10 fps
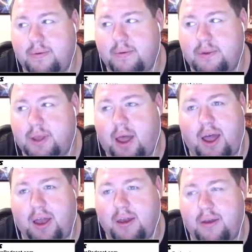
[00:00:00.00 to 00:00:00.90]

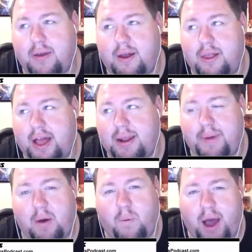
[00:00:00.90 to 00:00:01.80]
talk a lot
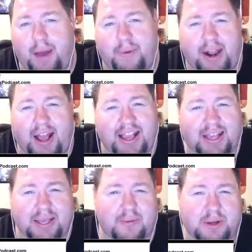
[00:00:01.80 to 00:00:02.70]
about why, but I guess
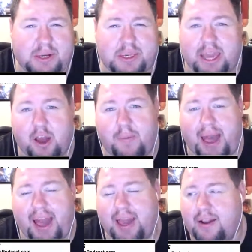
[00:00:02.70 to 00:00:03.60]
I would just say go
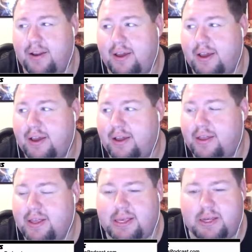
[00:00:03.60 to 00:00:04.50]
back and
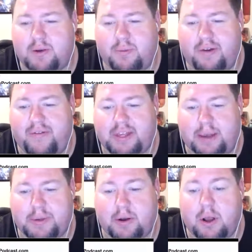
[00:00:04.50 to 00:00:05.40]
listen to a previous
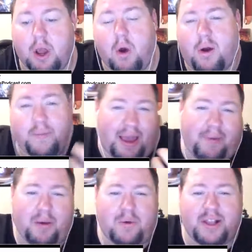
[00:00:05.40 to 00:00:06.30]
episode, or maybe
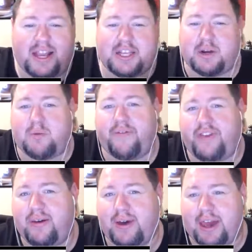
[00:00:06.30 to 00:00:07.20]
we'll get to
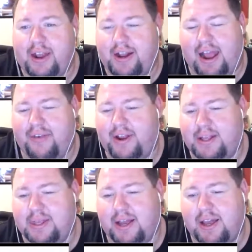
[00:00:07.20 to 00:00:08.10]
review it now that
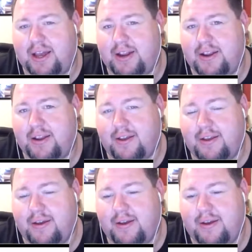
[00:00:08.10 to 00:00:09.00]
it's on
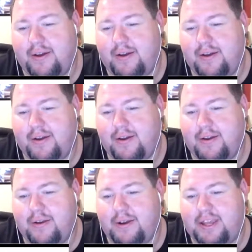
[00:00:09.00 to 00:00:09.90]

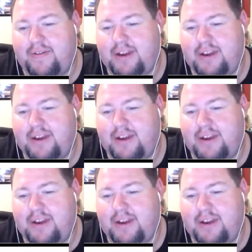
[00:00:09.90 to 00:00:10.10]
DVD.